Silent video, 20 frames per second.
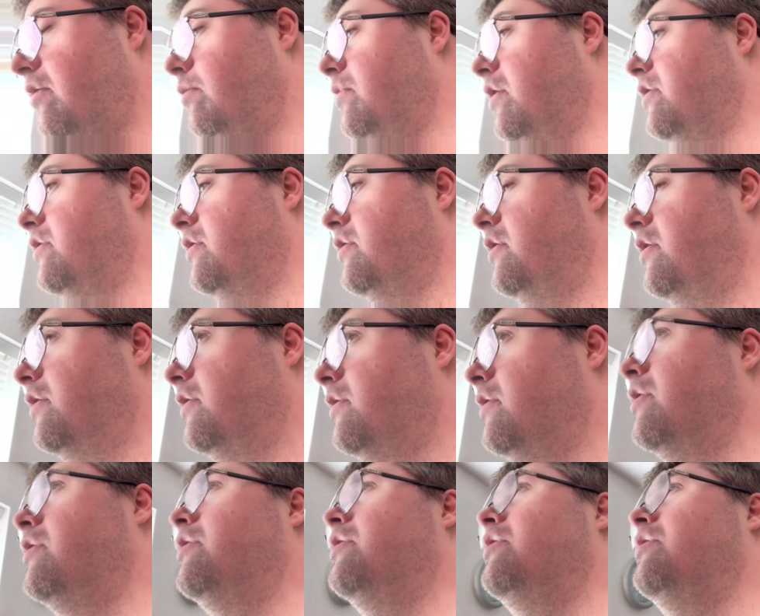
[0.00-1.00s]
message this.
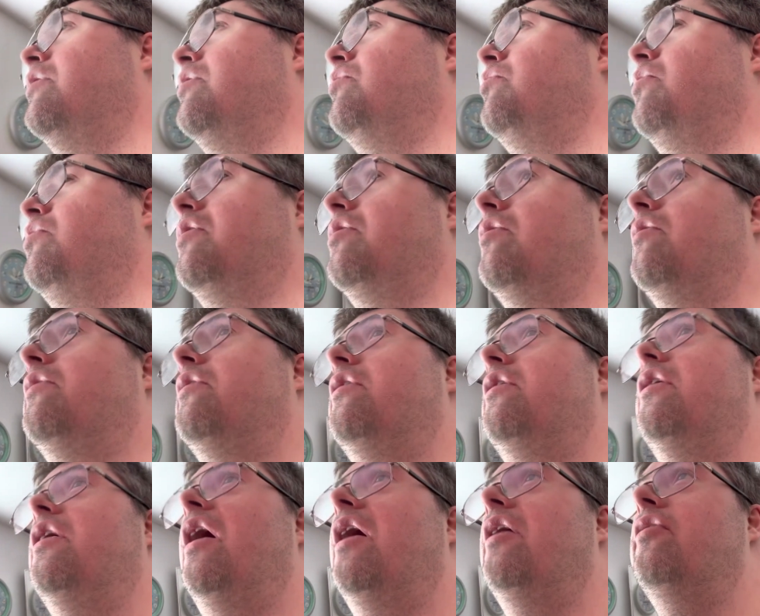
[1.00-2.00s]
Because
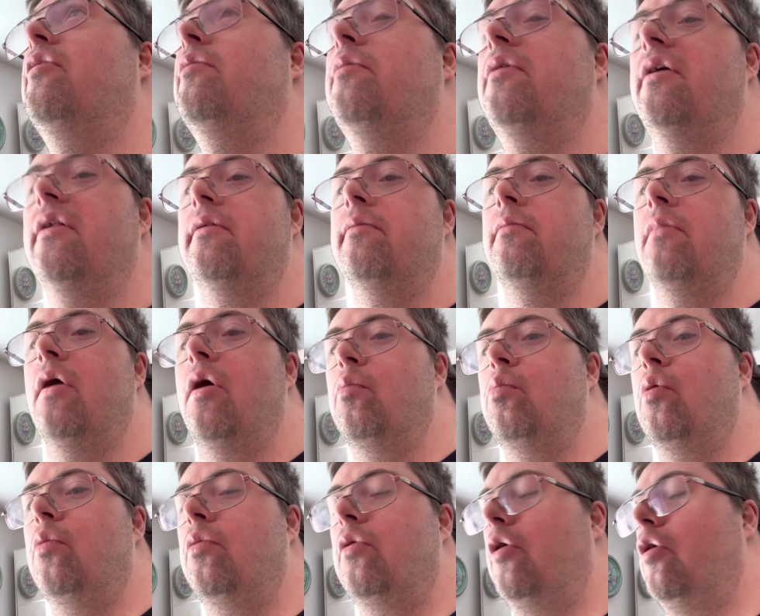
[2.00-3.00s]
the Anthony is my
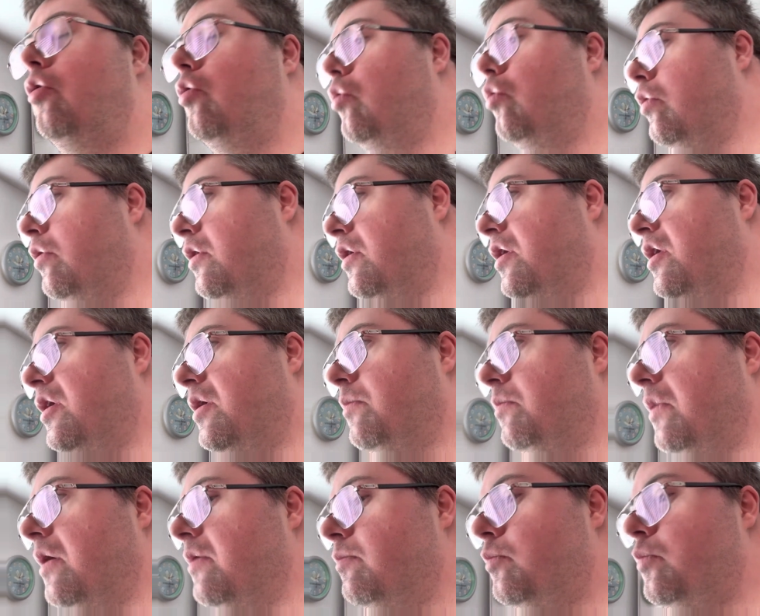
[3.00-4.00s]
bloody law
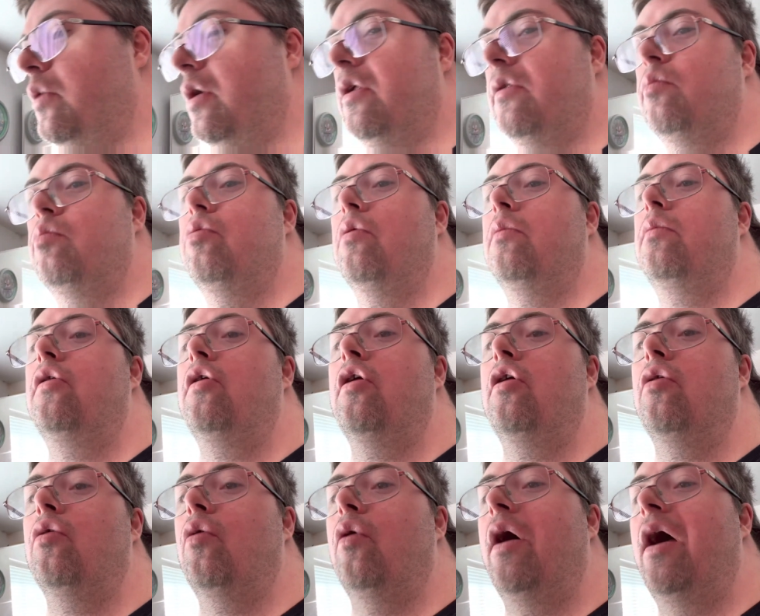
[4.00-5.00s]
my best brother in law